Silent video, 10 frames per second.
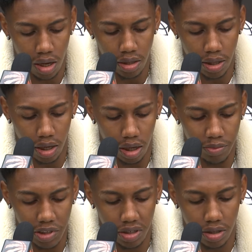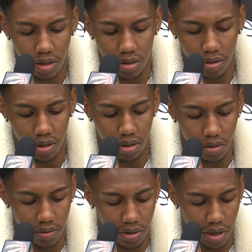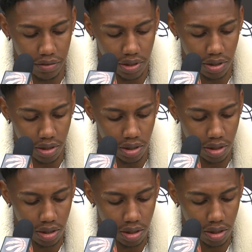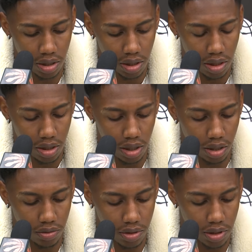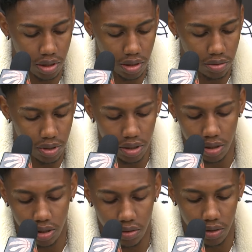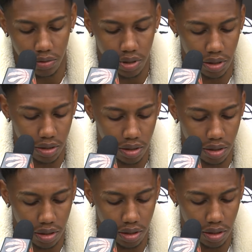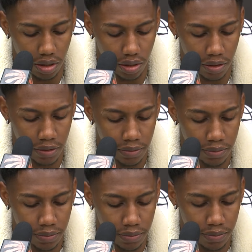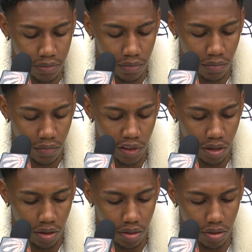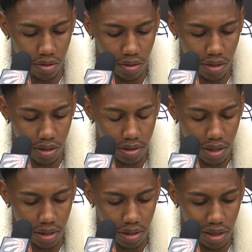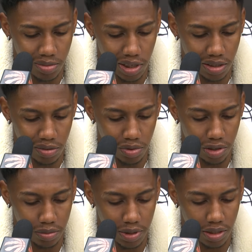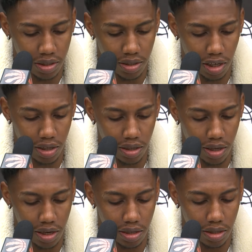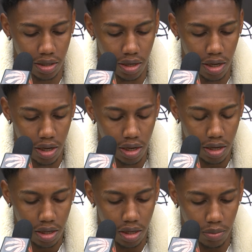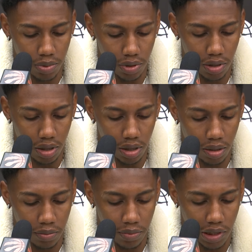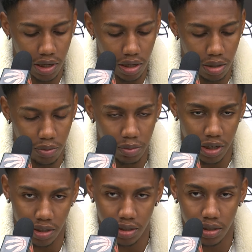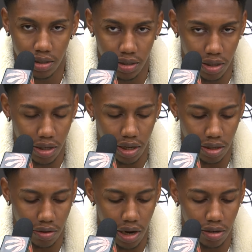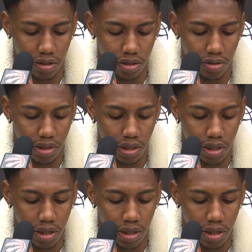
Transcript: Yeah, I mean, the third quarter was obviously, I think it was 33-21 in the third quarter. The game kind of slipped away from us. Jalen got a couple, he got a couple buckets, and then got the crowd into it.